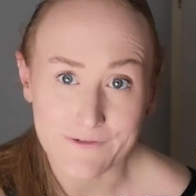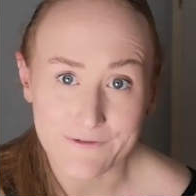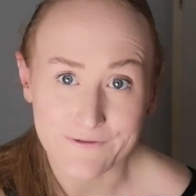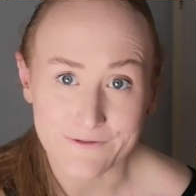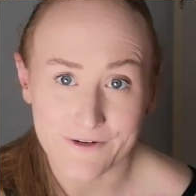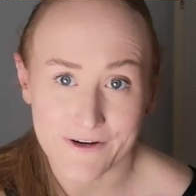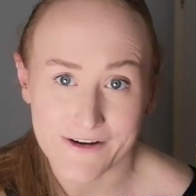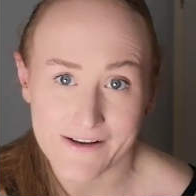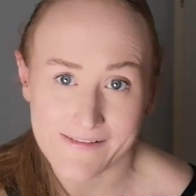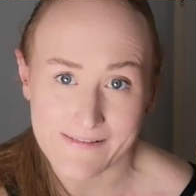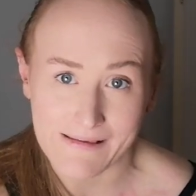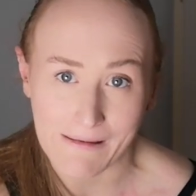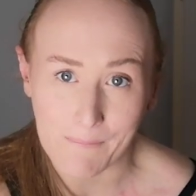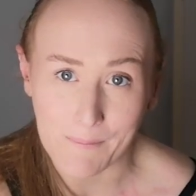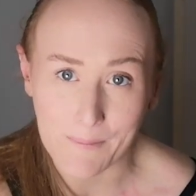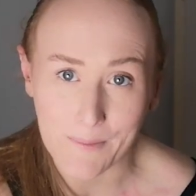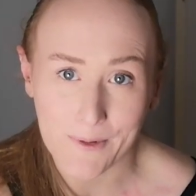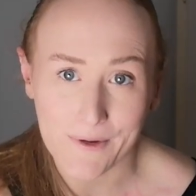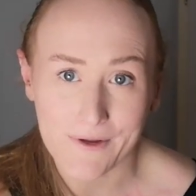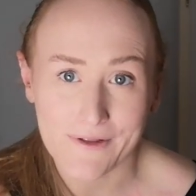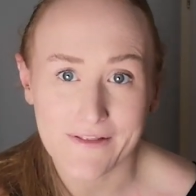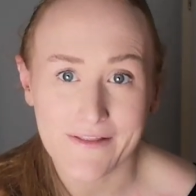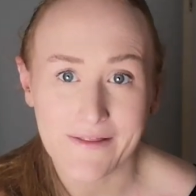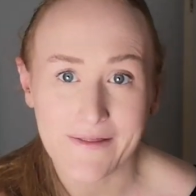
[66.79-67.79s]
for
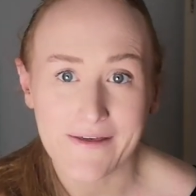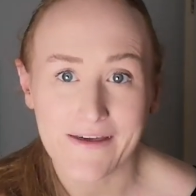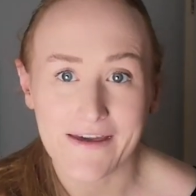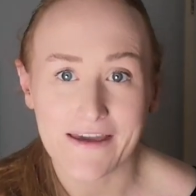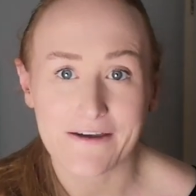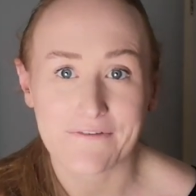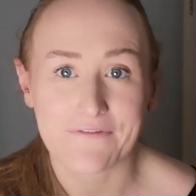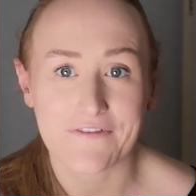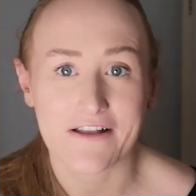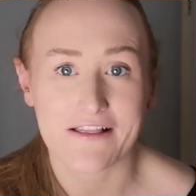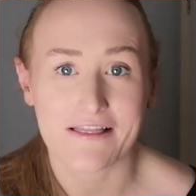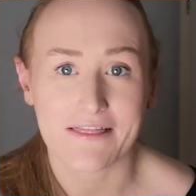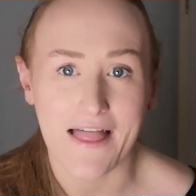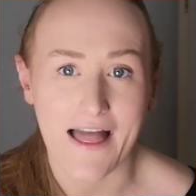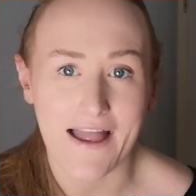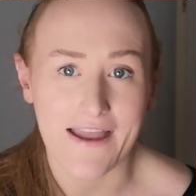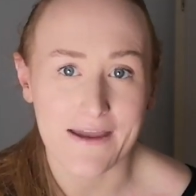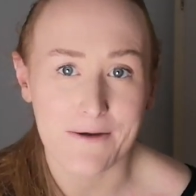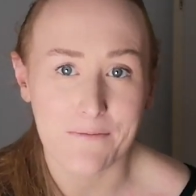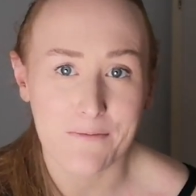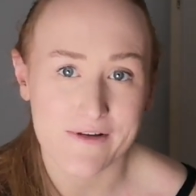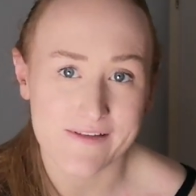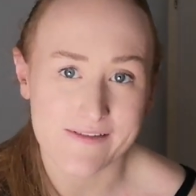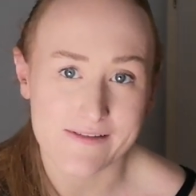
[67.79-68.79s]
example, if a
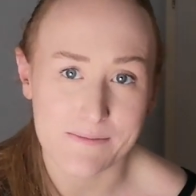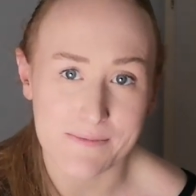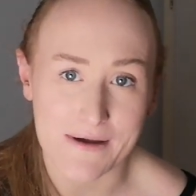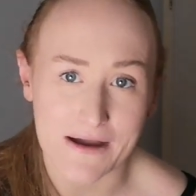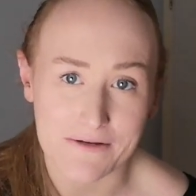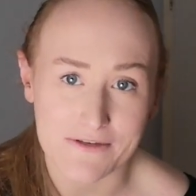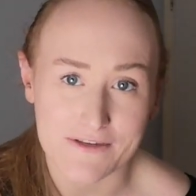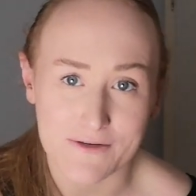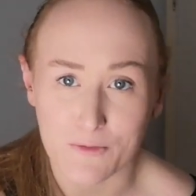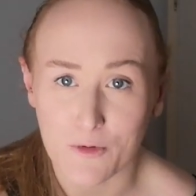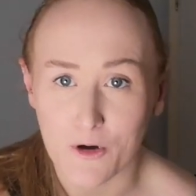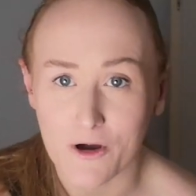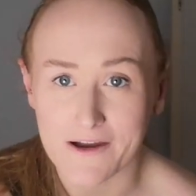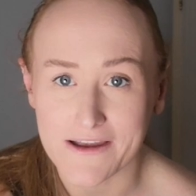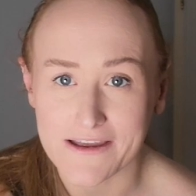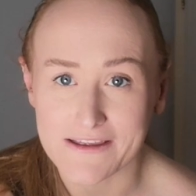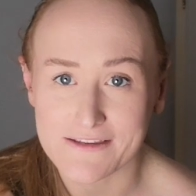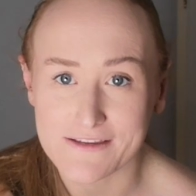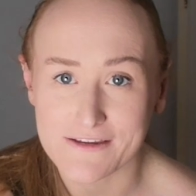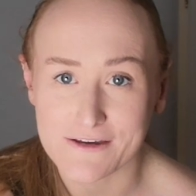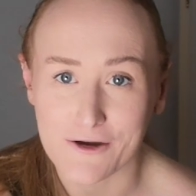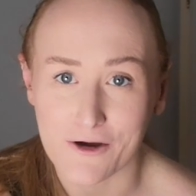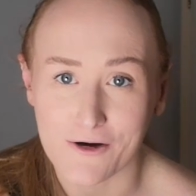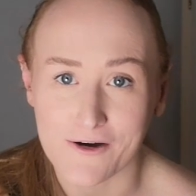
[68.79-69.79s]
lion was about to walk
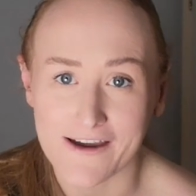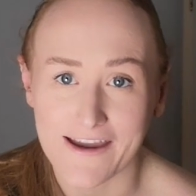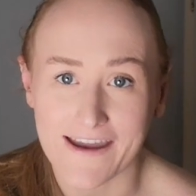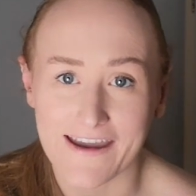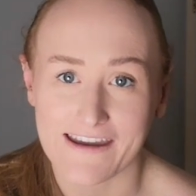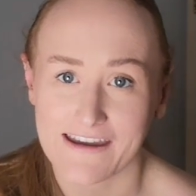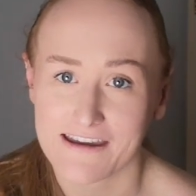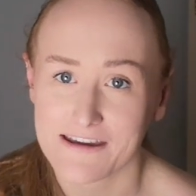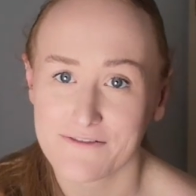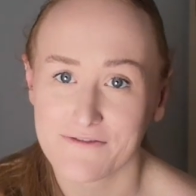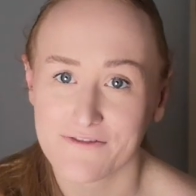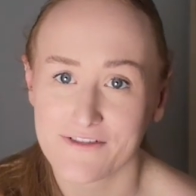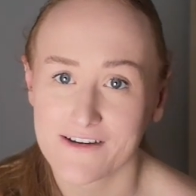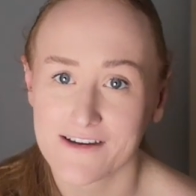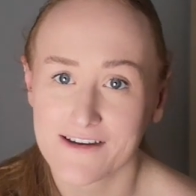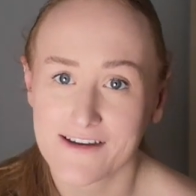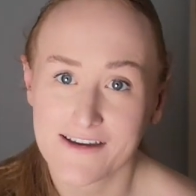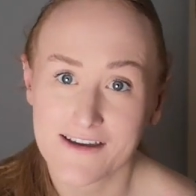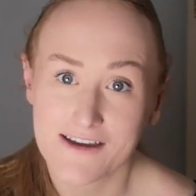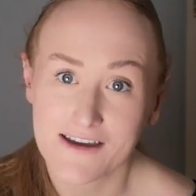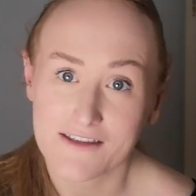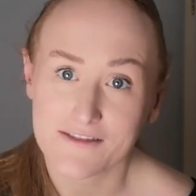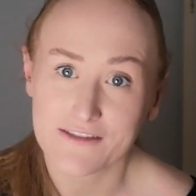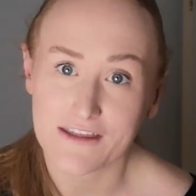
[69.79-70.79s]
into your cave,
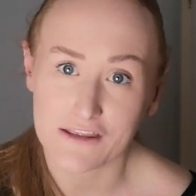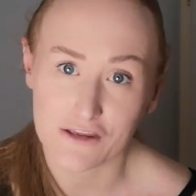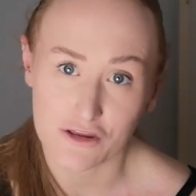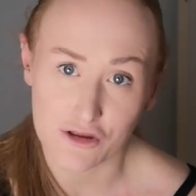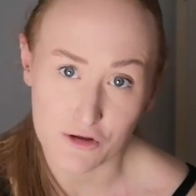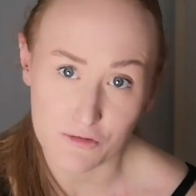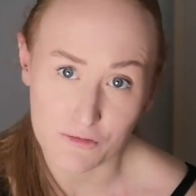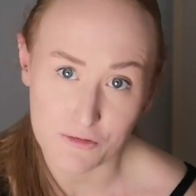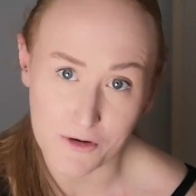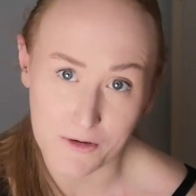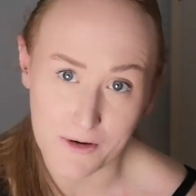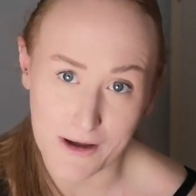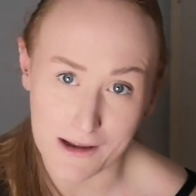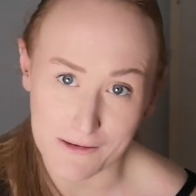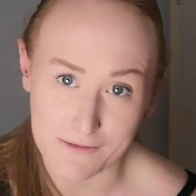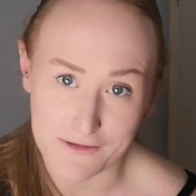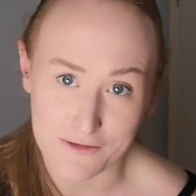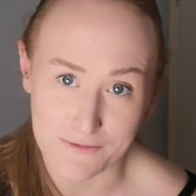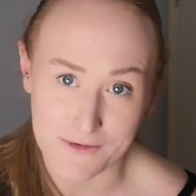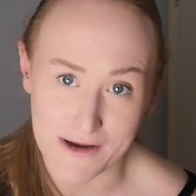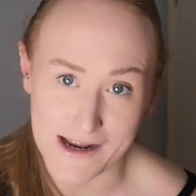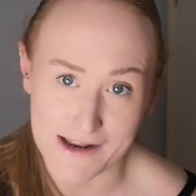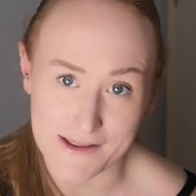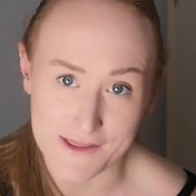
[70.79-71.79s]
then you know how
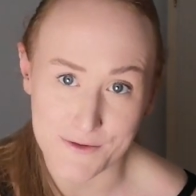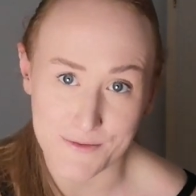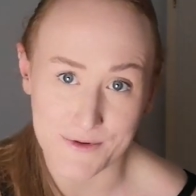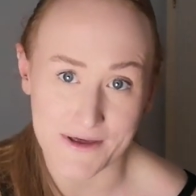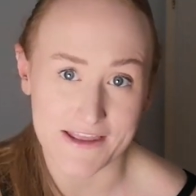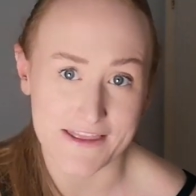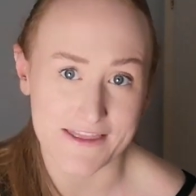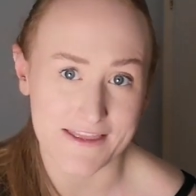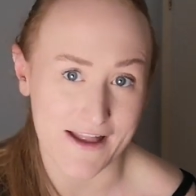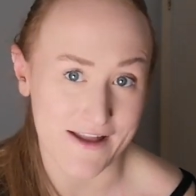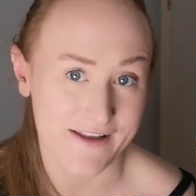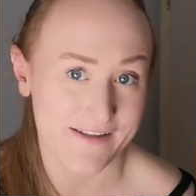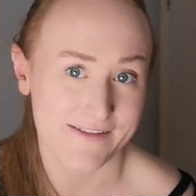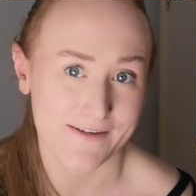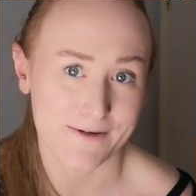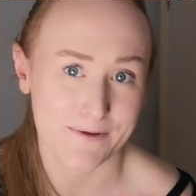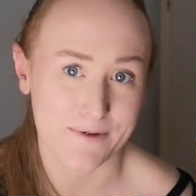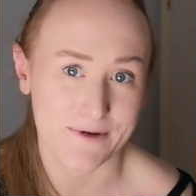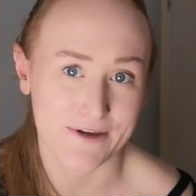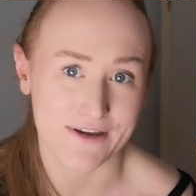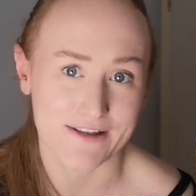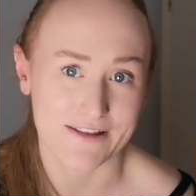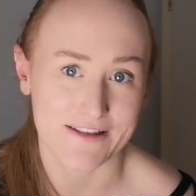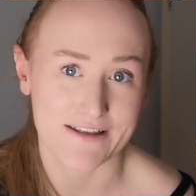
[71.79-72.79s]
to react to it nice and
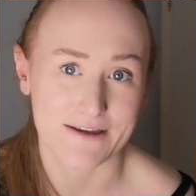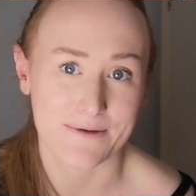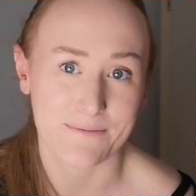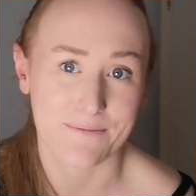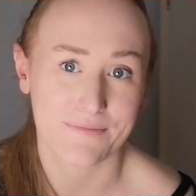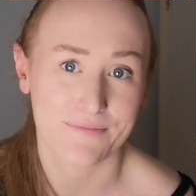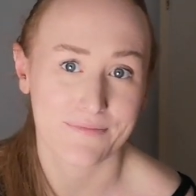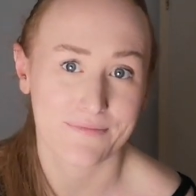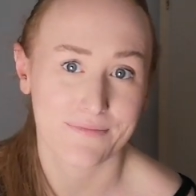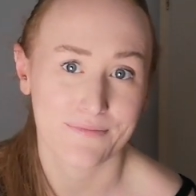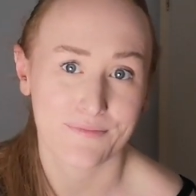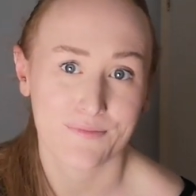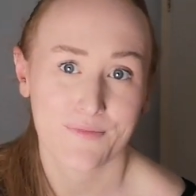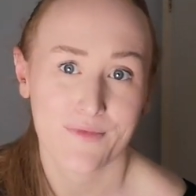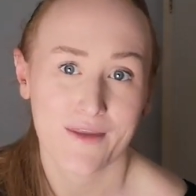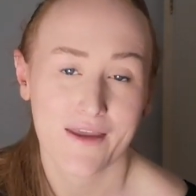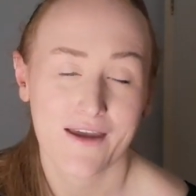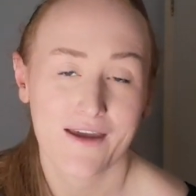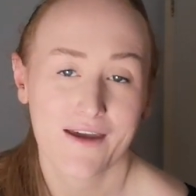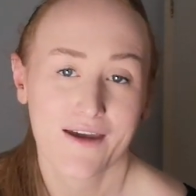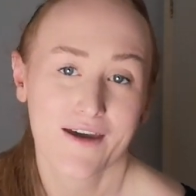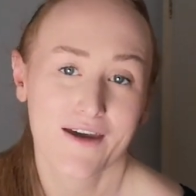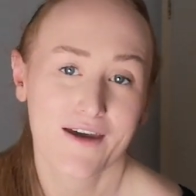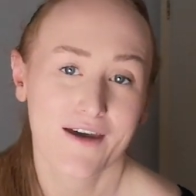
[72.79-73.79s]
quickly.
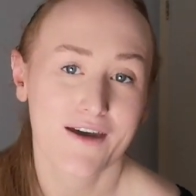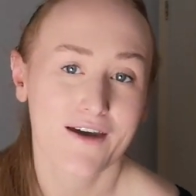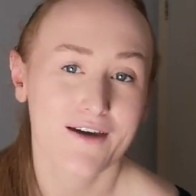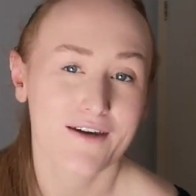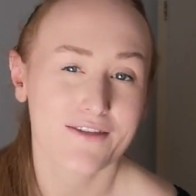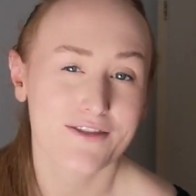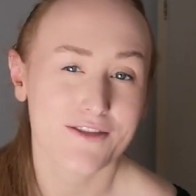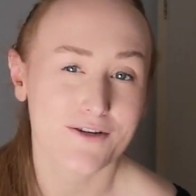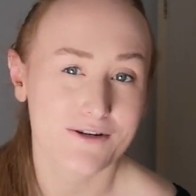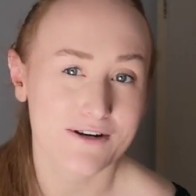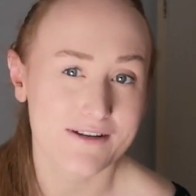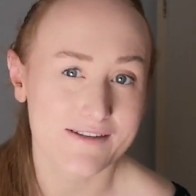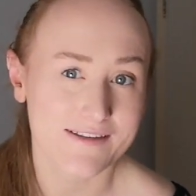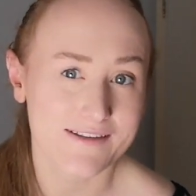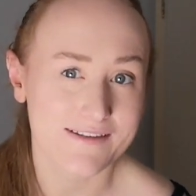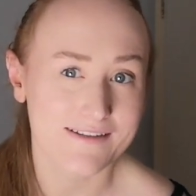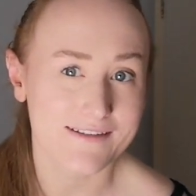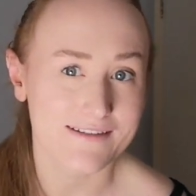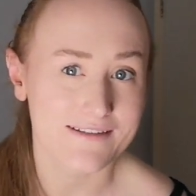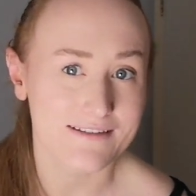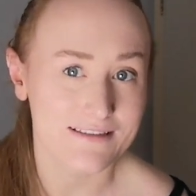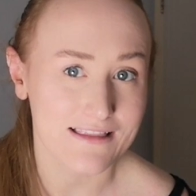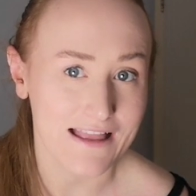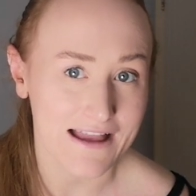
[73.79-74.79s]
There is a
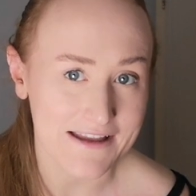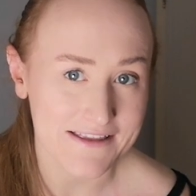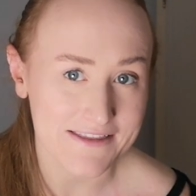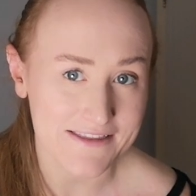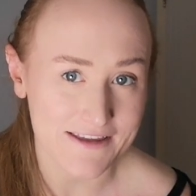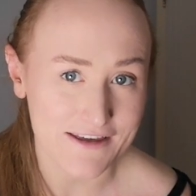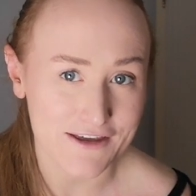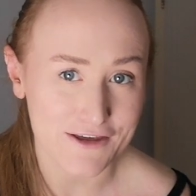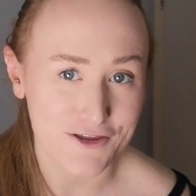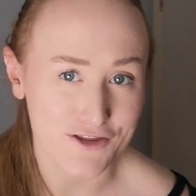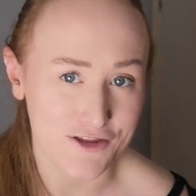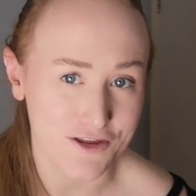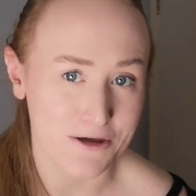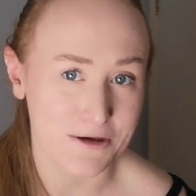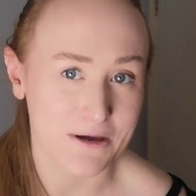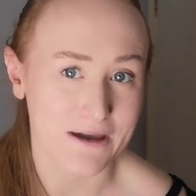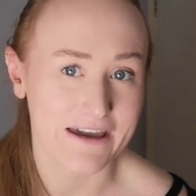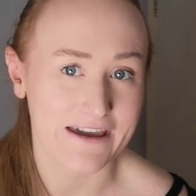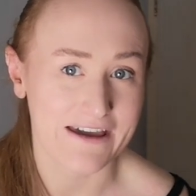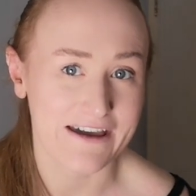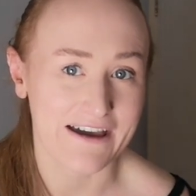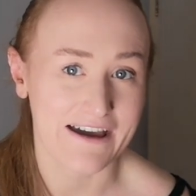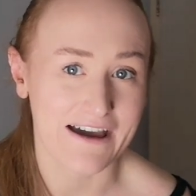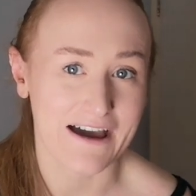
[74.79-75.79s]
slight issue
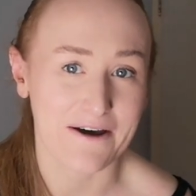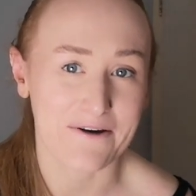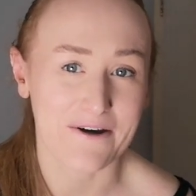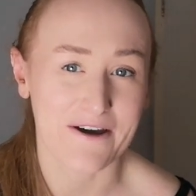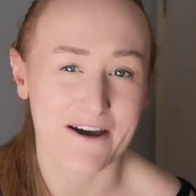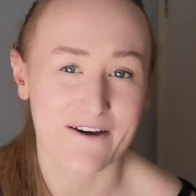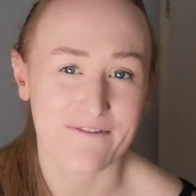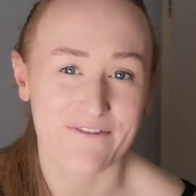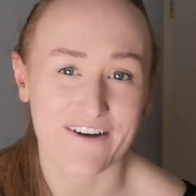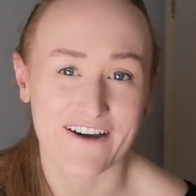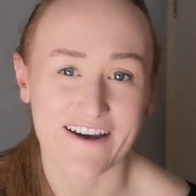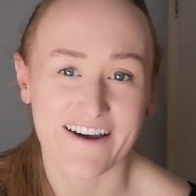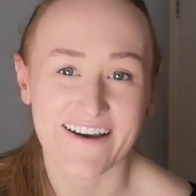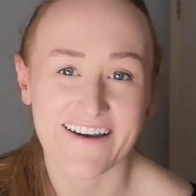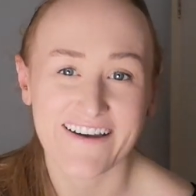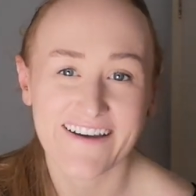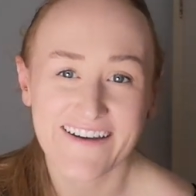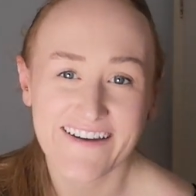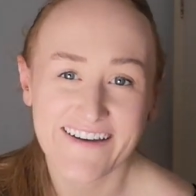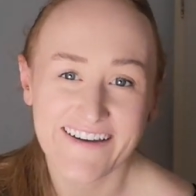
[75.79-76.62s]
here, however,